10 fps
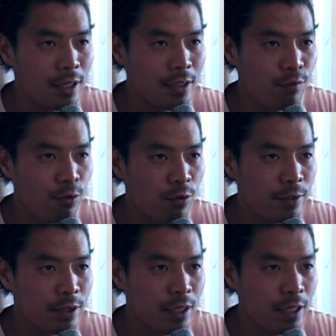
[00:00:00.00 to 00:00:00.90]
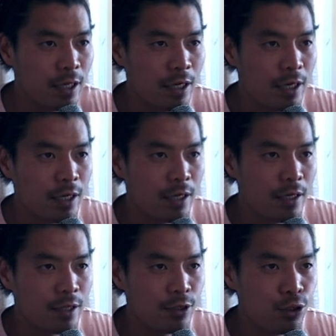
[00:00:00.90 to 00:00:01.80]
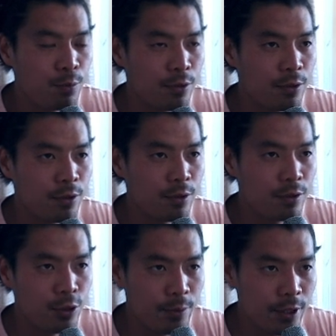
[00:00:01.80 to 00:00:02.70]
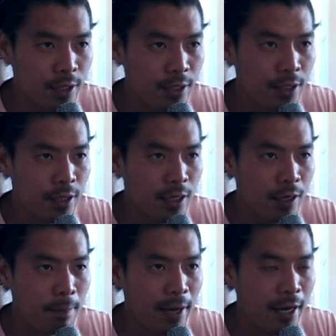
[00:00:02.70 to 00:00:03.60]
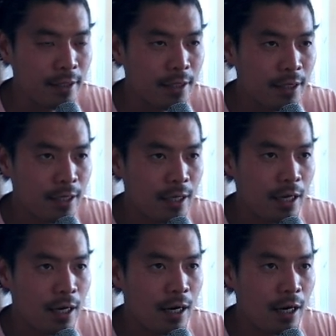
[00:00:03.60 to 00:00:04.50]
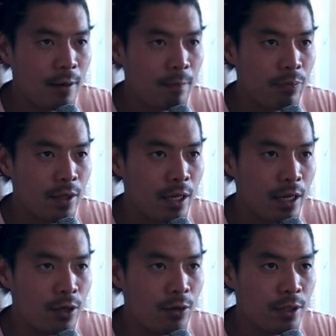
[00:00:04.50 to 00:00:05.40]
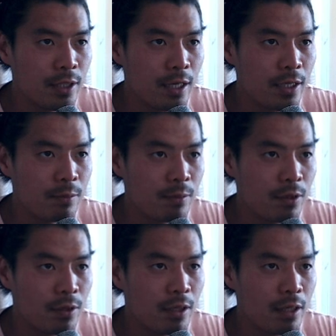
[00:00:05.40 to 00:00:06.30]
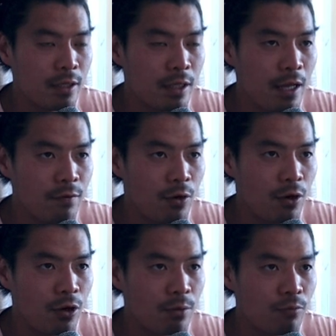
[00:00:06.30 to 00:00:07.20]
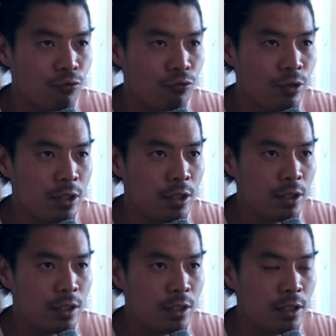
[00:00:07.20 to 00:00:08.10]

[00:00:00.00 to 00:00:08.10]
his form is like super tight and compact. I noticed that his left arm really